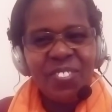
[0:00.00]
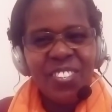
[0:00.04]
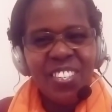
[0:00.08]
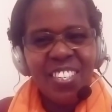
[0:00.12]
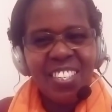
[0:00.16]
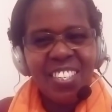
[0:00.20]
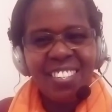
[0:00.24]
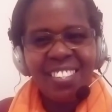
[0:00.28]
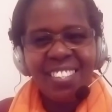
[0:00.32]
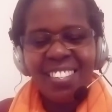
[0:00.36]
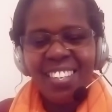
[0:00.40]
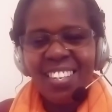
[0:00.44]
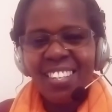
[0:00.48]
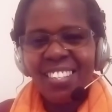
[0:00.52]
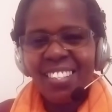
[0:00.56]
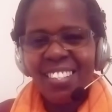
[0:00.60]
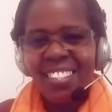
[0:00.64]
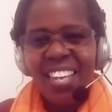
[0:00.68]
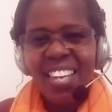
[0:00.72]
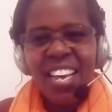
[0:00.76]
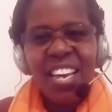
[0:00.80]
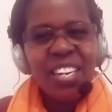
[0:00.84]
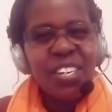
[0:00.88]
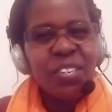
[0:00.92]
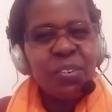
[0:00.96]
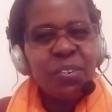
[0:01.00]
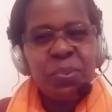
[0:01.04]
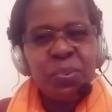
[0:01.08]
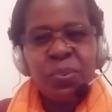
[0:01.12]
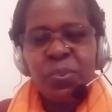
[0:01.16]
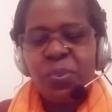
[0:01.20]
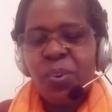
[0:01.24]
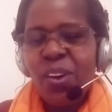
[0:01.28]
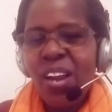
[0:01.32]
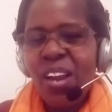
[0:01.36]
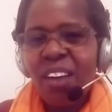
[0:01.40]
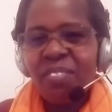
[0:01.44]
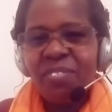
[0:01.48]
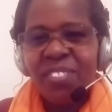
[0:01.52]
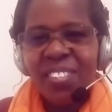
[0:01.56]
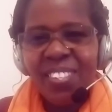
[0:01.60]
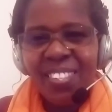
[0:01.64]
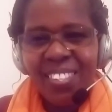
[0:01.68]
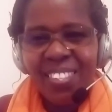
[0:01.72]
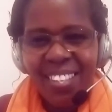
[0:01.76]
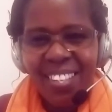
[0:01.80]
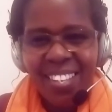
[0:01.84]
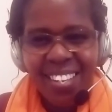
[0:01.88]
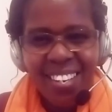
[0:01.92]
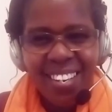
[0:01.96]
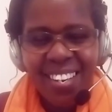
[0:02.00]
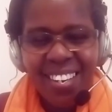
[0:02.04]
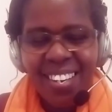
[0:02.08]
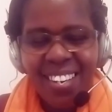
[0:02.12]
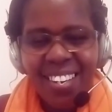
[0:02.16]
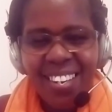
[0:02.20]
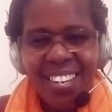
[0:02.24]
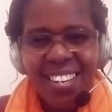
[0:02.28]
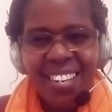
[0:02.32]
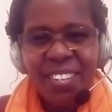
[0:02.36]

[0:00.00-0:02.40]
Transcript: Jesus? Do you love singing?